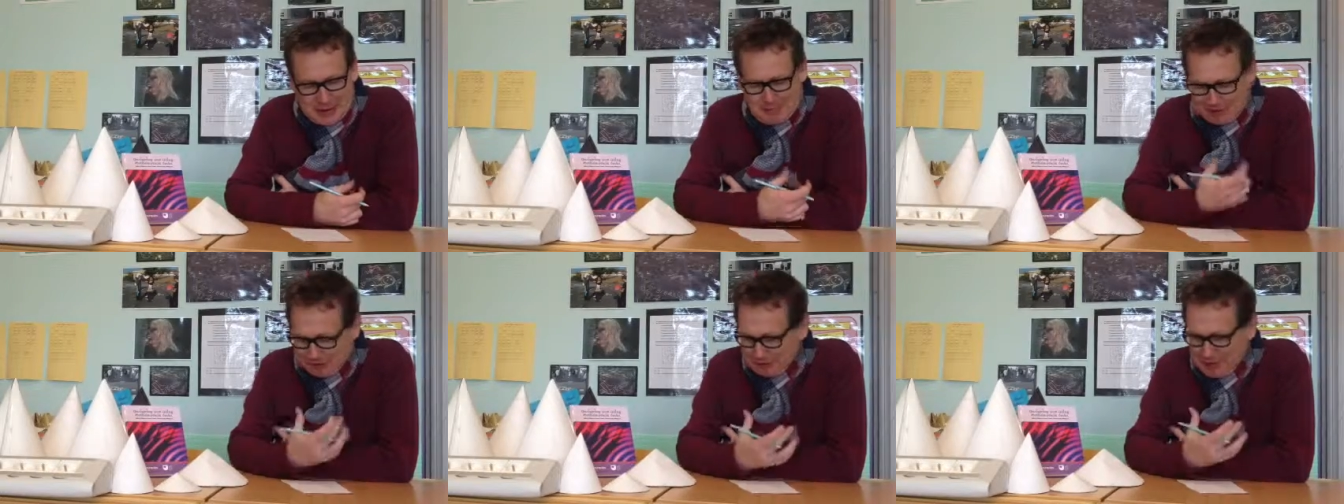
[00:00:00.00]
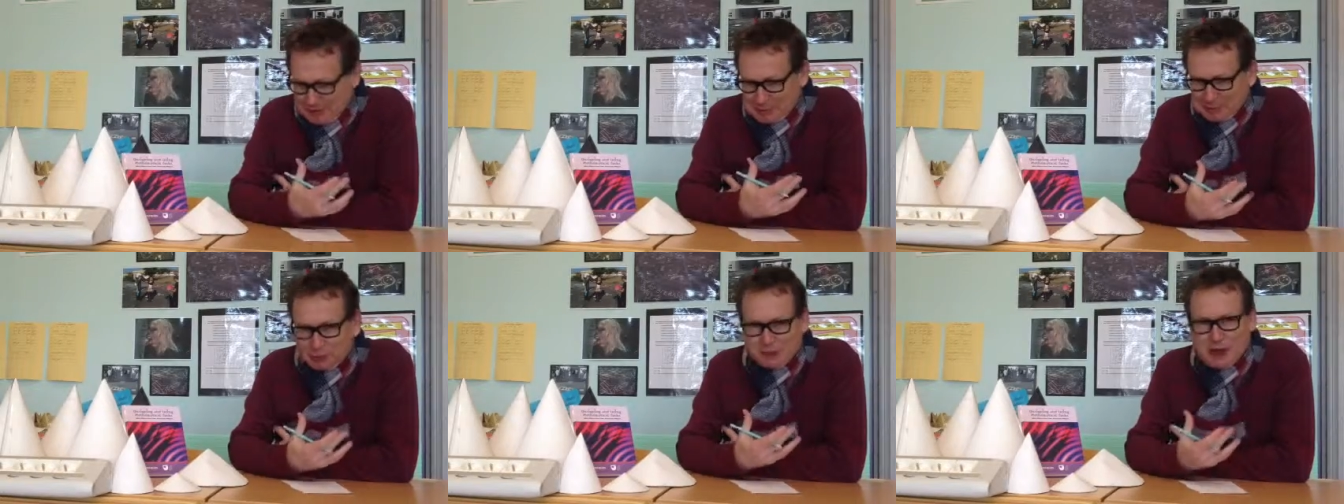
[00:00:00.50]

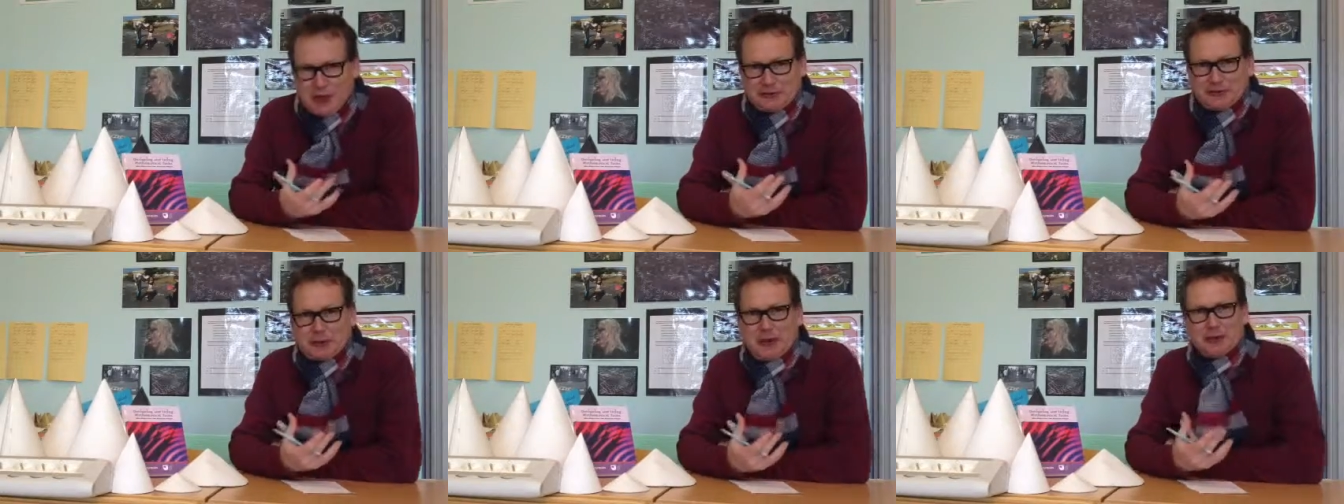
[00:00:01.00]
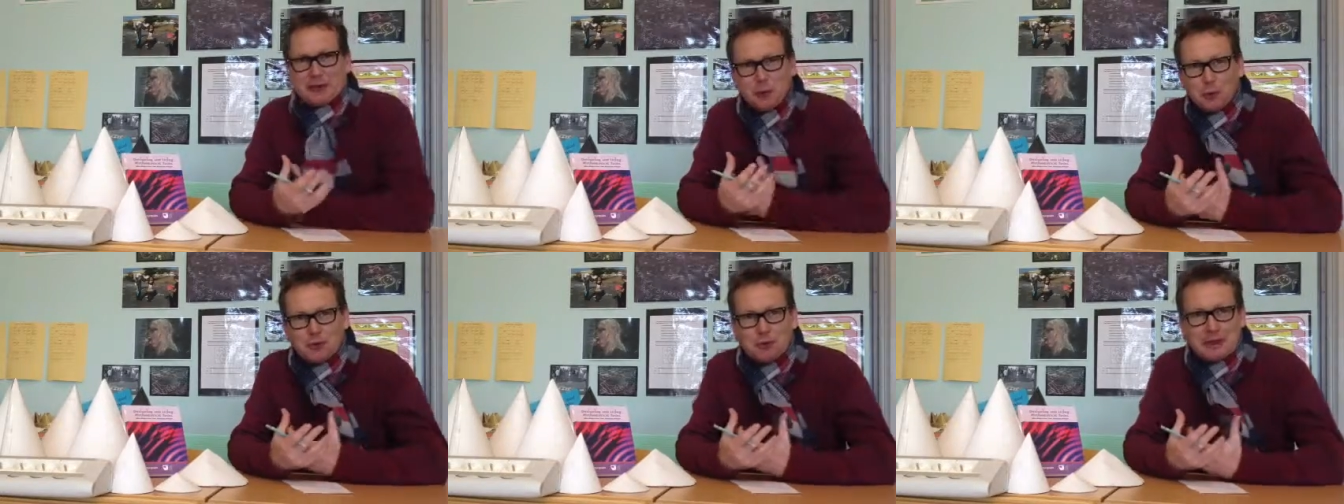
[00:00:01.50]
Mathematical task design has
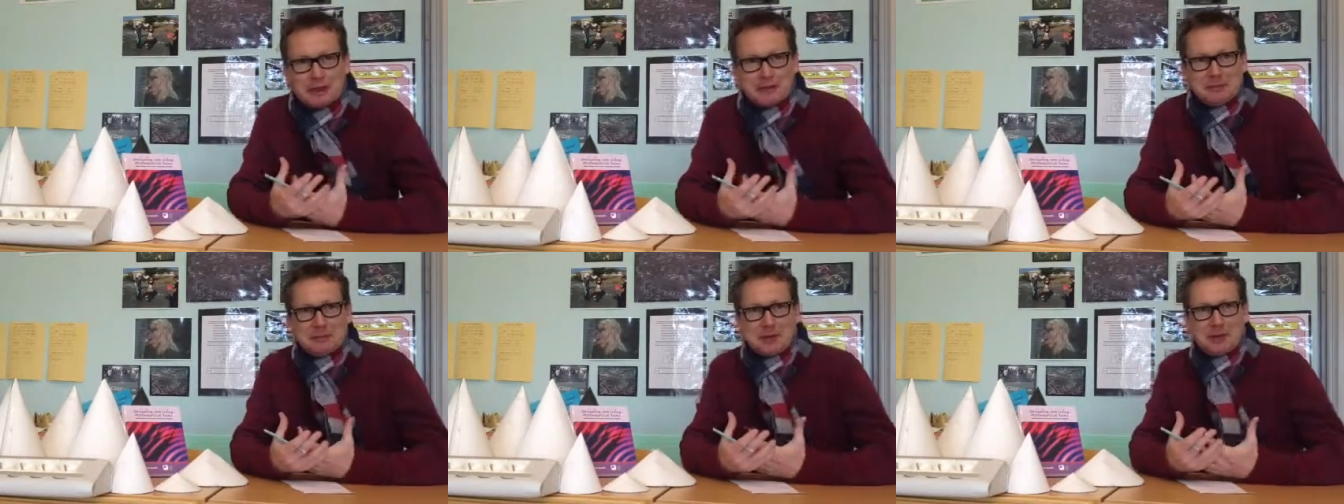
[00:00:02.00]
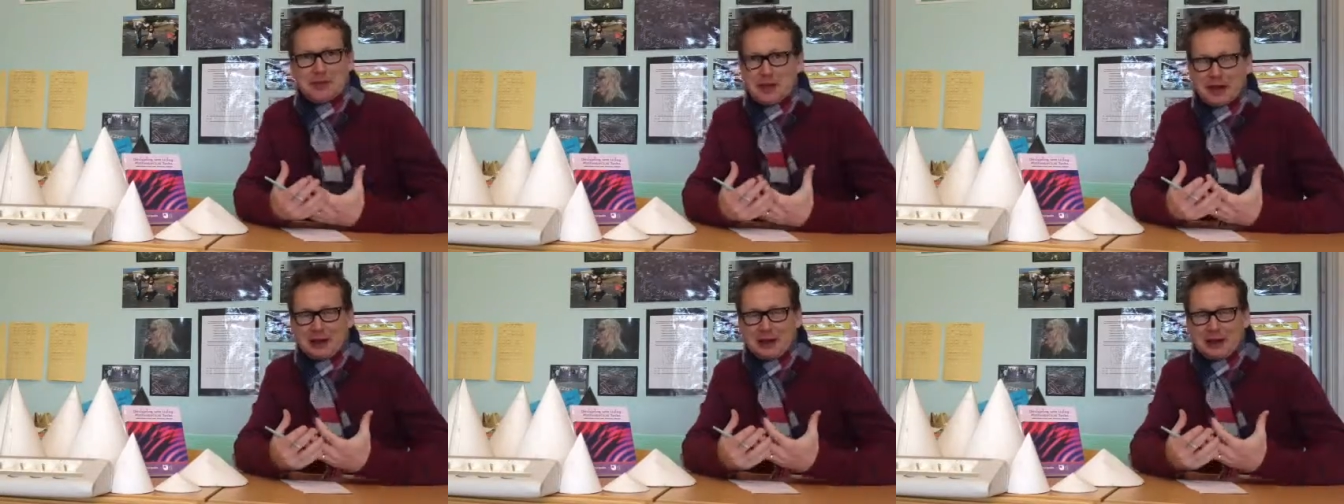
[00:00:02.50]
always been my thing.